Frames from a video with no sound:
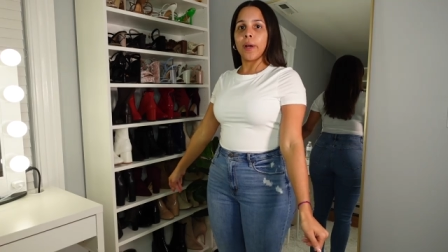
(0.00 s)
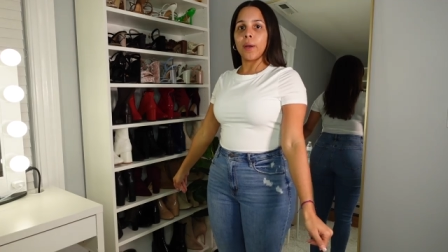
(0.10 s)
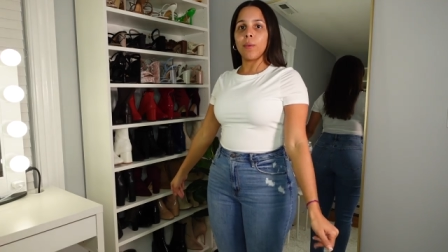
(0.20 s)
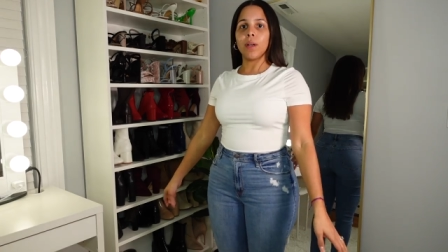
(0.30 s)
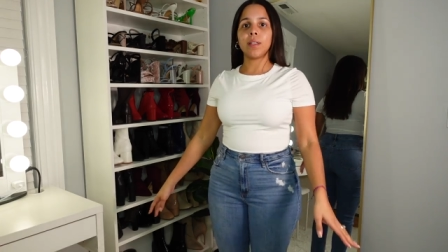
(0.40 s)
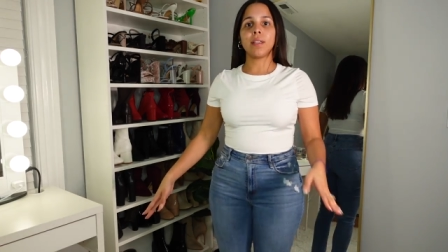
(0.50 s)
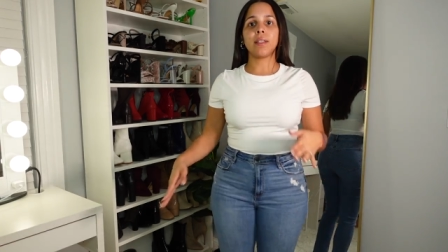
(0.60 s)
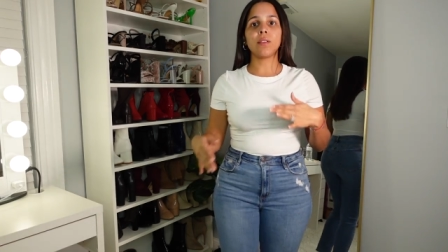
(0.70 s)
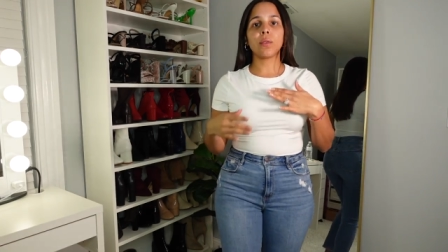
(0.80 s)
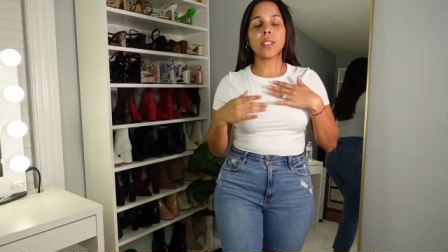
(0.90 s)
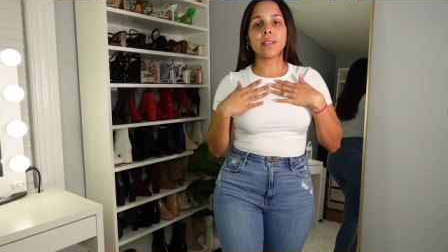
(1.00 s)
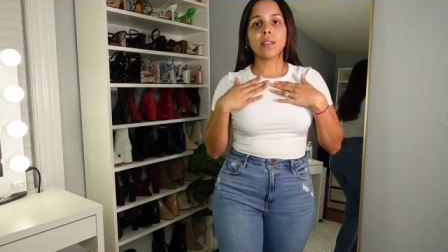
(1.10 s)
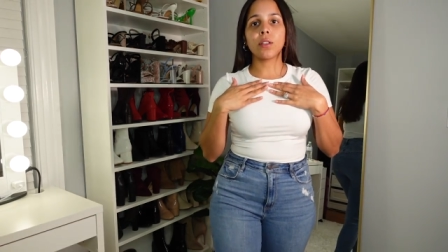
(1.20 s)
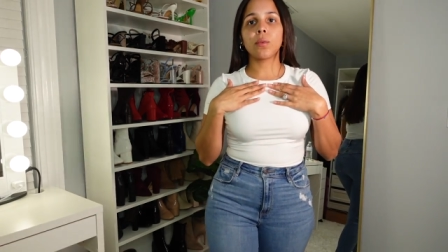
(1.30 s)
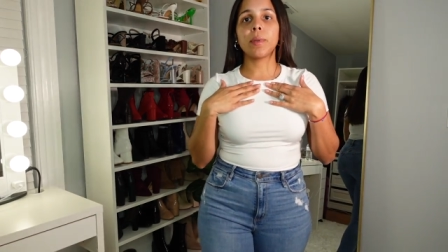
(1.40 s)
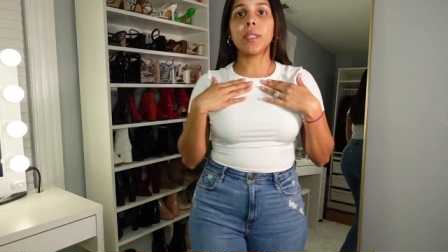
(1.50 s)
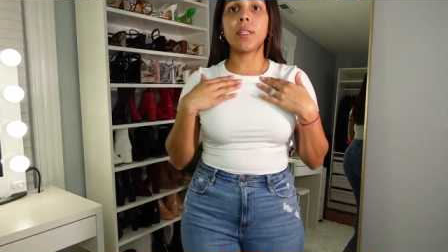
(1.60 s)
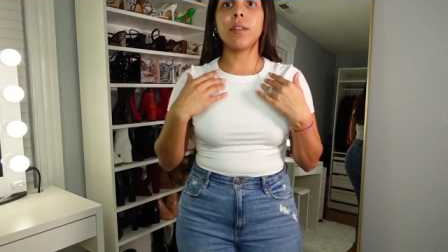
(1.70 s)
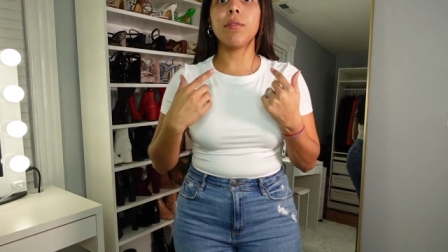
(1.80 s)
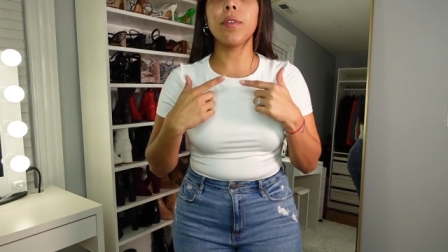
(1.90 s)
white one. This one is a little bit
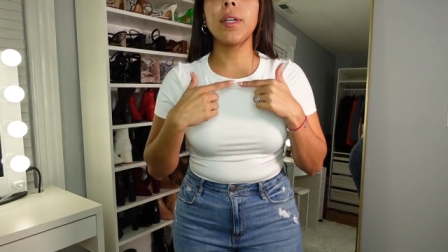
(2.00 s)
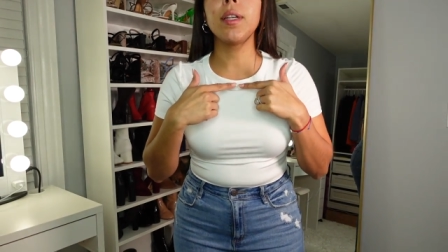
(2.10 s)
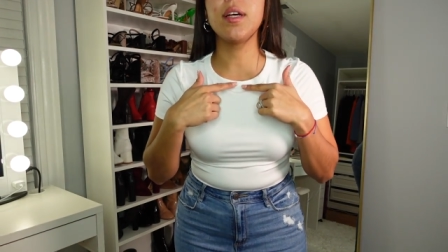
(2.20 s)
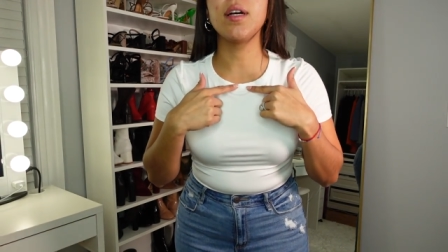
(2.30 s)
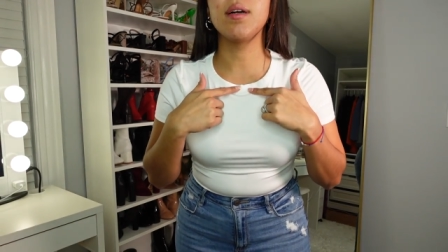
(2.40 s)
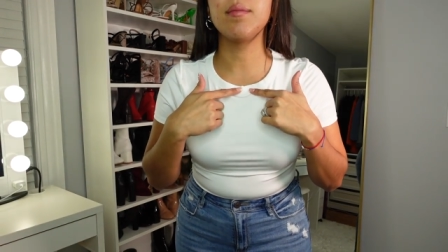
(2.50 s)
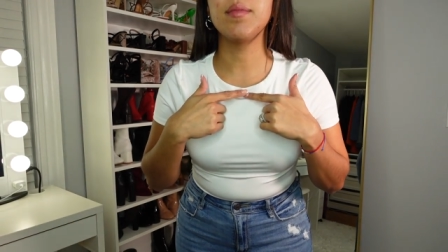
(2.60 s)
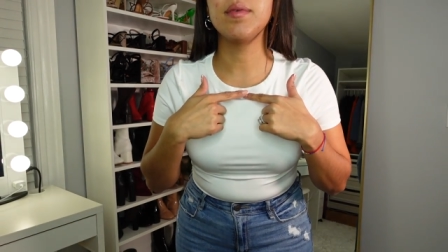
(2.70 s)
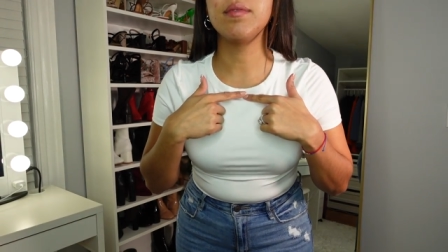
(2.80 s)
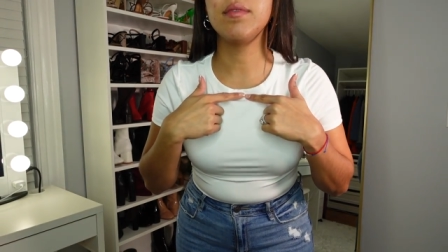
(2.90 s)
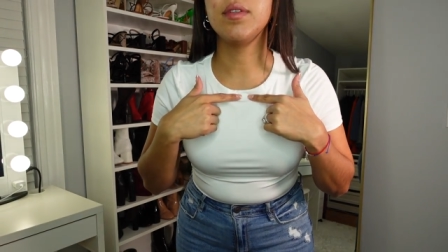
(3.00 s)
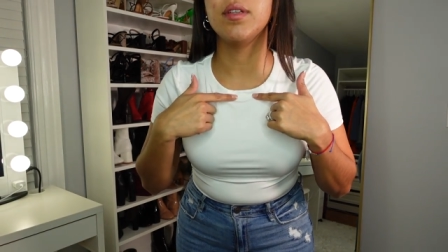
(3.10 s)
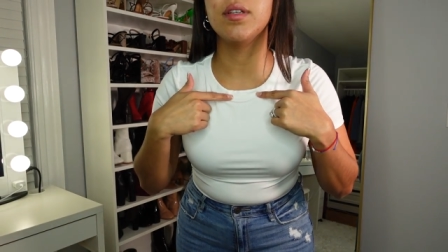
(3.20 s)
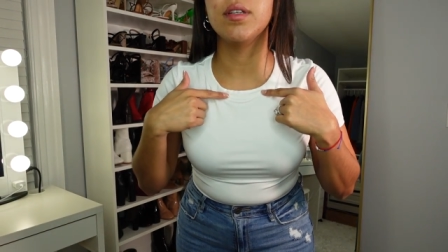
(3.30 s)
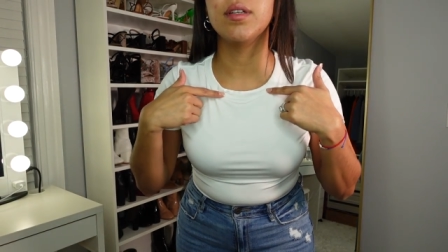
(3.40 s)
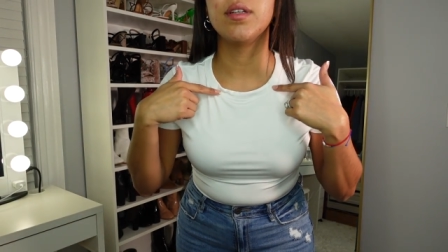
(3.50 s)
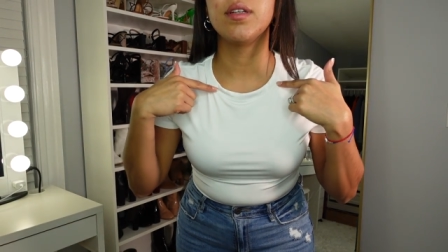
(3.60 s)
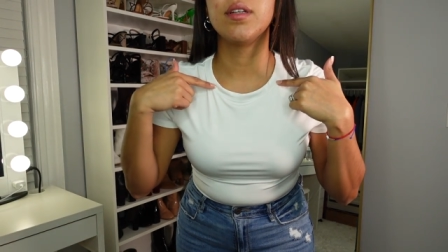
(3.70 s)
different. Um, the